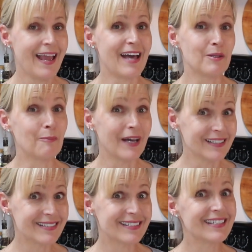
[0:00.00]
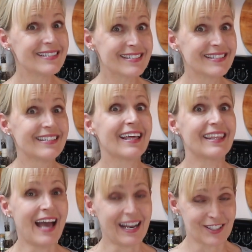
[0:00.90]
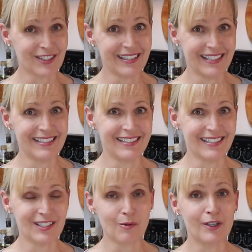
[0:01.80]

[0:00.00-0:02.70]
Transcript: And the best is actually the easiest,